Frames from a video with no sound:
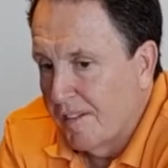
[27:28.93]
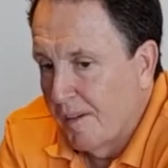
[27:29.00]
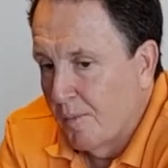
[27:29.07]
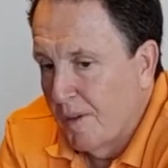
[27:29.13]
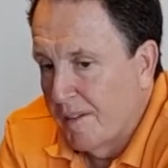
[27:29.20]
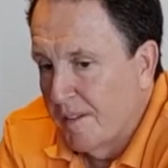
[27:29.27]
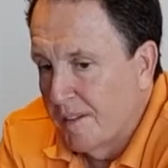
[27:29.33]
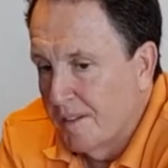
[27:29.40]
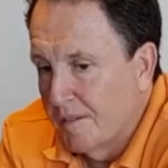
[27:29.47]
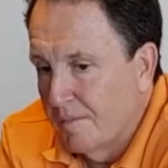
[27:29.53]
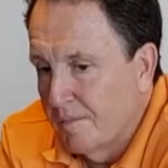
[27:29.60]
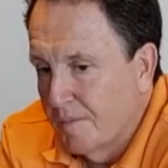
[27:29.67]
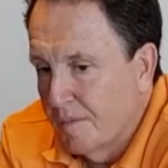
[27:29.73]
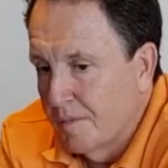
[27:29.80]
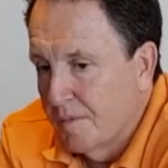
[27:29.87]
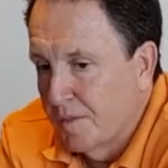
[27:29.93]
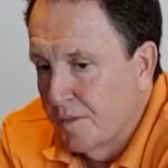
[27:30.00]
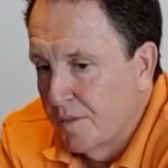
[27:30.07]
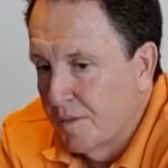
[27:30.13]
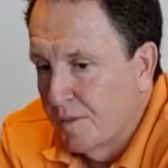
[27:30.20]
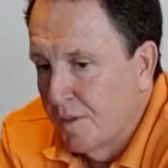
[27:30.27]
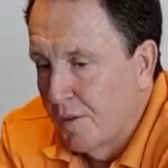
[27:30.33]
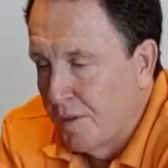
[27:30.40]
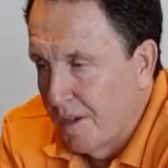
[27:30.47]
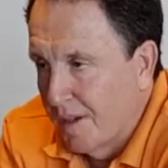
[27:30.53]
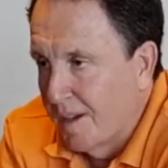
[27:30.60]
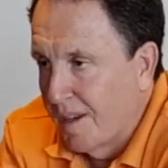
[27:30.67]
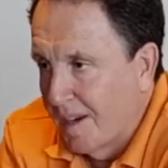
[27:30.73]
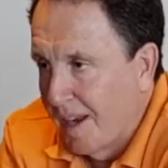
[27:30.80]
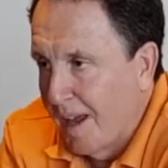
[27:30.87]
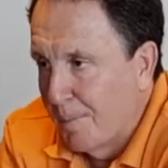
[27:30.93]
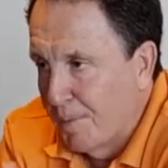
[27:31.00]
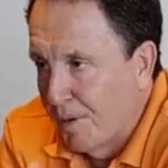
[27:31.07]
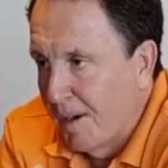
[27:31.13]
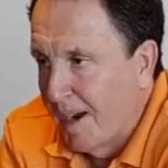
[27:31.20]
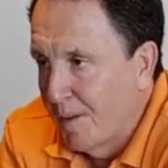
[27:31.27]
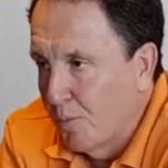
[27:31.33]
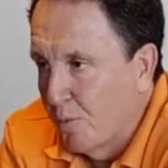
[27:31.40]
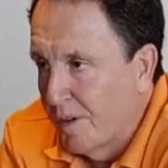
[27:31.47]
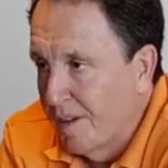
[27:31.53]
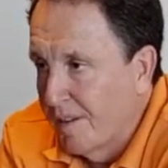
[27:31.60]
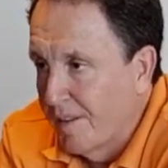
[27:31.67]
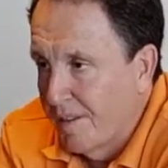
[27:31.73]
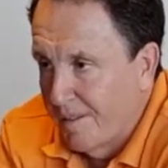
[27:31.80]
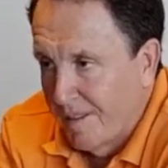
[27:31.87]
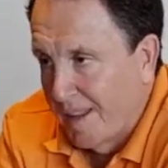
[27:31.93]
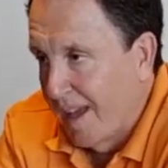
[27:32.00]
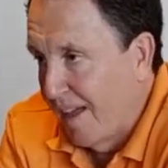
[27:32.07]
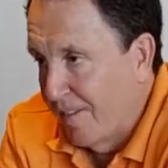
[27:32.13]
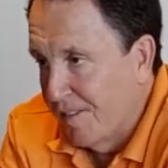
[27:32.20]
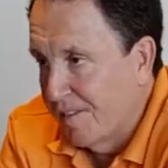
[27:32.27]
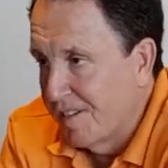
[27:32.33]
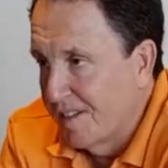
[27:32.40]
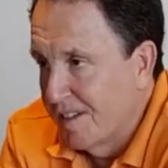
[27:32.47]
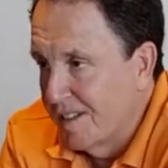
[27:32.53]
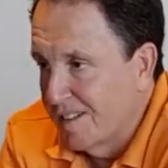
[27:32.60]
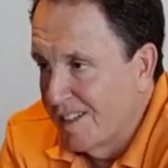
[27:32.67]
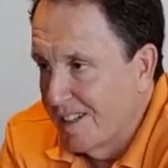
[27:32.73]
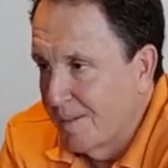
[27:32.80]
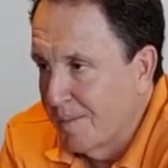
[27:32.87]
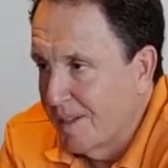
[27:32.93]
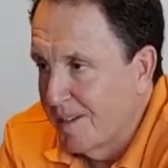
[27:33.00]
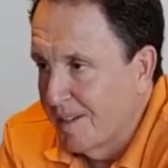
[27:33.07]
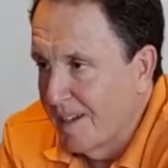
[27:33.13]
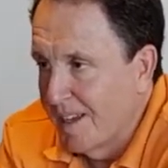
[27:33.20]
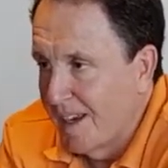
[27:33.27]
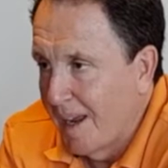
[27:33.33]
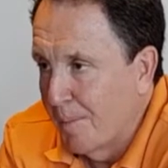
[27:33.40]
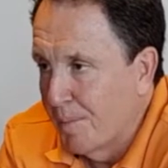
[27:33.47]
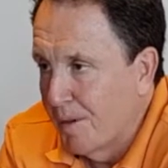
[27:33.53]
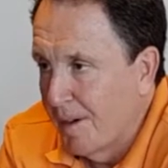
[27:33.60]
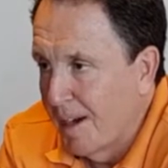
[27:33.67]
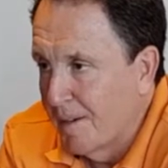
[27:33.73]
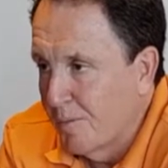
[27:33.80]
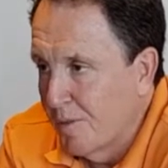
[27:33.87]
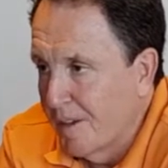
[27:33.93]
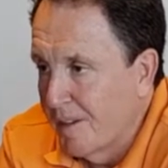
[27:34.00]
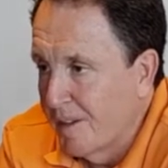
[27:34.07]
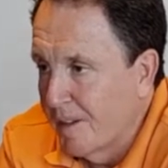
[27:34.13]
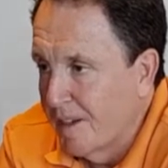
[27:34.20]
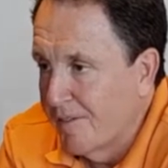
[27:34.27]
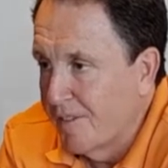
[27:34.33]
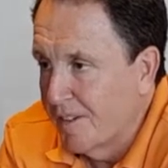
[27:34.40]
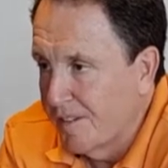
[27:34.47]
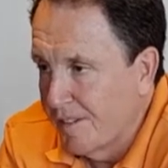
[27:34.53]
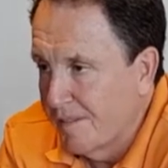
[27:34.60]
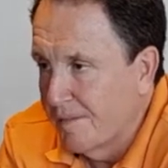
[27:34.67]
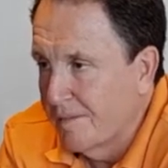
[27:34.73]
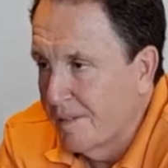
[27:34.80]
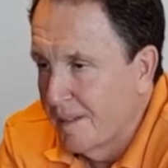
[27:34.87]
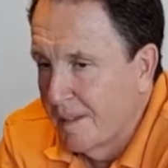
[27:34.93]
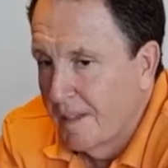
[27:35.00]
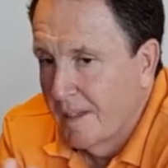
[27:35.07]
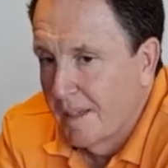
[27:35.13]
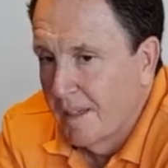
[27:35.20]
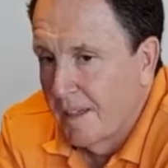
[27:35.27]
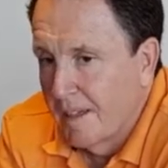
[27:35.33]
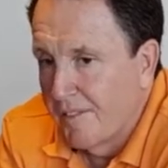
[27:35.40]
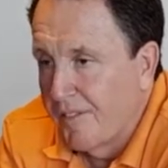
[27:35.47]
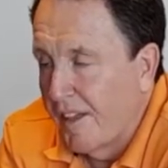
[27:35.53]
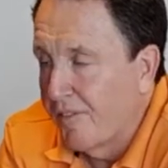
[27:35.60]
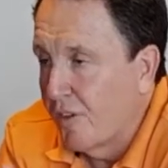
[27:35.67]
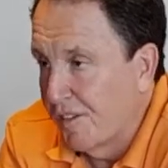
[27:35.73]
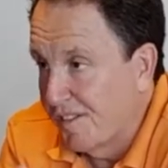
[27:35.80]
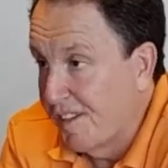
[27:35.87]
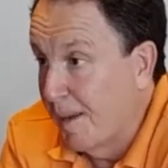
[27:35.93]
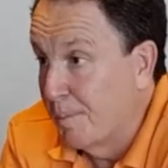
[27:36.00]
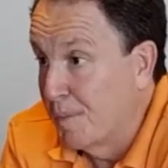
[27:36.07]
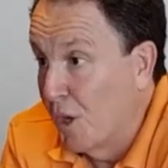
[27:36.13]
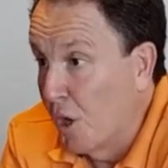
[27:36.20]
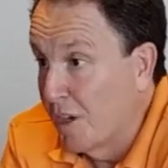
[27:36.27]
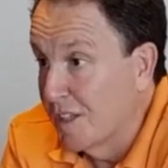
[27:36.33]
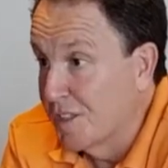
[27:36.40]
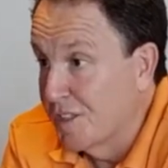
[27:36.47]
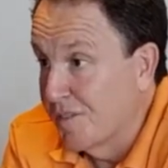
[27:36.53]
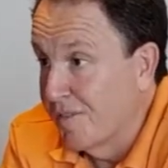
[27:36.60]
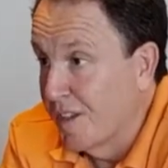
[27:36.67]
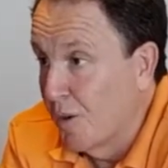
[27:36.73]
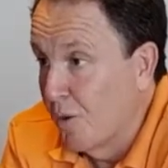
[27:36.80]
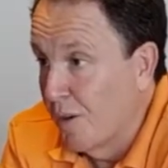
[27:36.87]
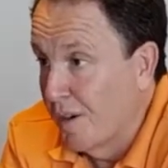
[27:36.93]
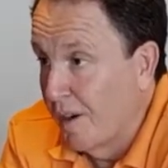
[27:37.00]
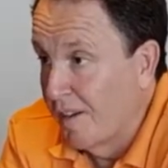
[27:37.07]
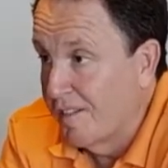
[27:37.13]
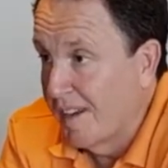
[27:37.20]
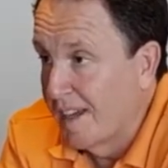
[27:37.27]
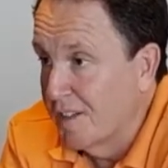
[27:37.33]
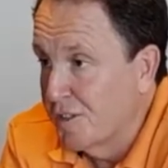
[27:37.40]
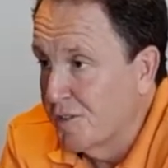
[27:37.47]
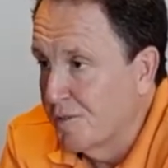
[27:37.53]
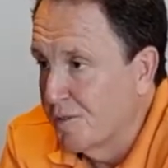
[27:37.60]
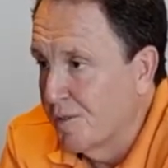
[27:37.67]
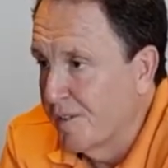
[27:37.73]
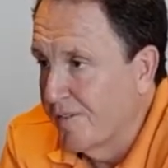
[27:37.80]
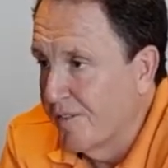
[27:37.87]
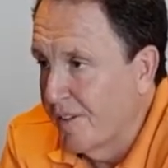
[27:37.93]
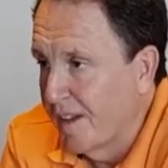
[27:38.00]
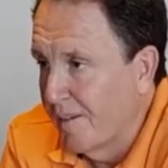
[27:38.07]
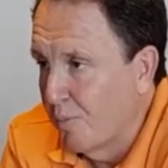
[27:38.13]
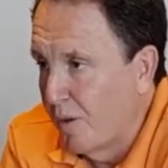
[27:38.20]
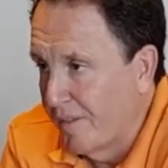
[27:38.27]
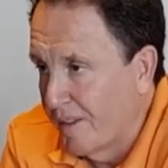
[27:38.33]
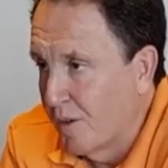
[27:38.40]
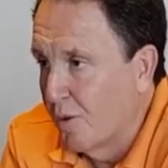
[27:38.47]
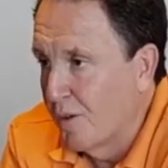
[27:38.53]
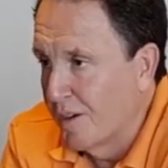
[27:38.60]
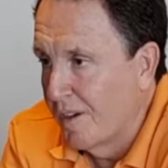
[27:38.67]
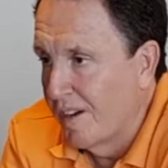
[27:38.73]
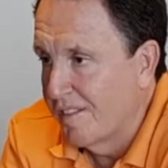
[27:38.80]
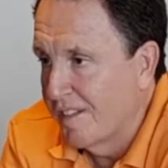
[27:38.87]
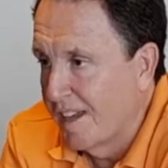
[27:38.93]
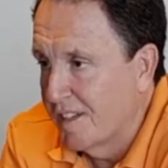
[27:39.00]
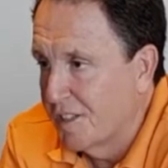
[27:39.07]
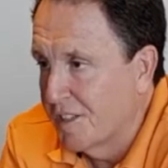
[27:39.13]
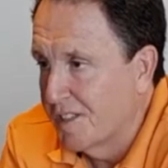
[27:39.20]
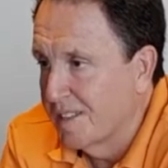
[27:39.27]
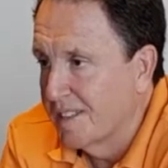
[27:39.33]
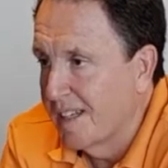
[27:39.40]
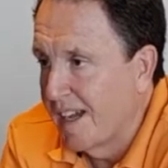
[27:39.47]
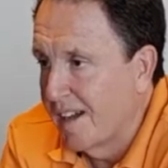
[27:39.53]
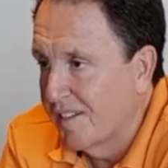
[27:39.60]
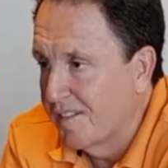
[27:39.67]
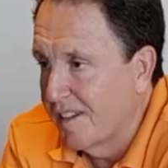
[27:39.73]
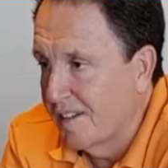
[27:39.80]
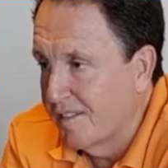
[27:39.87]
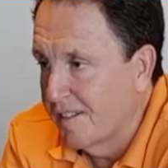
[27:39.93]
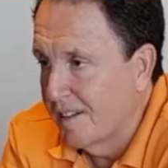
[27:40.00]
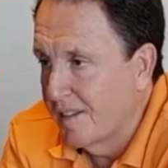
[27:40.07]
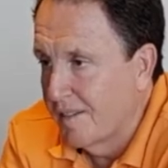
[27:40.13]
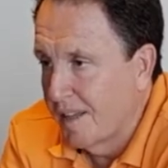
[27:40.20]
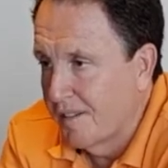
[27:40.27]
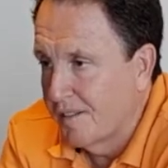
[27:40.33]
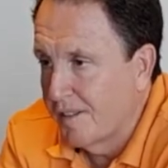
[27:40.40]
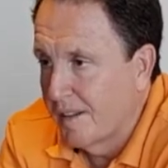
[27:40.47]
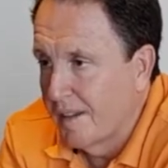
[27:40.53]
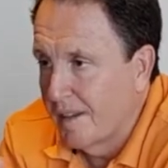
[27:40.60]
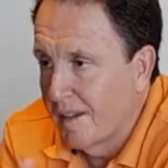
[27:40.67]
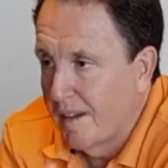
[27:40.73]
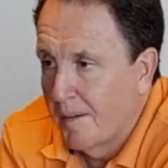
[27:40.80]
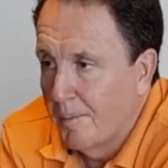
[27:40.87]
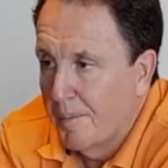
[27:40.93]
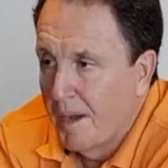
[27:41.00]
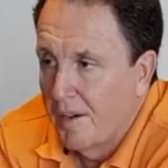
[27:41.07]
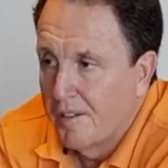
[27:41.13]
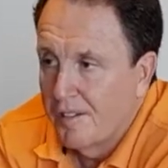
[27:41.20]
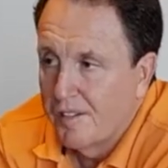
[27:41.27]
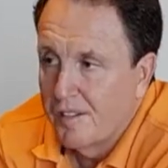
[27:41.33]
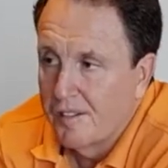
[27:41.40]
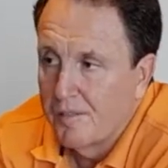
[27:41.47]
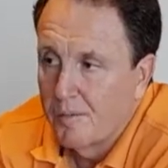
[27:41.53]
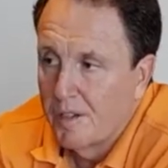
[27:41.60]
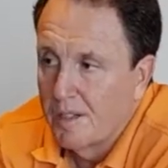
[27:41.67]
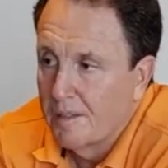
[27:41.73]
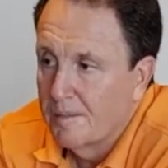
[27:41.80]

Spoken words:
someone that you can collaborate with, the others in your team can collaborate with, and if they've got some knowledge of the organisation or what the organisation does, that's a bonus as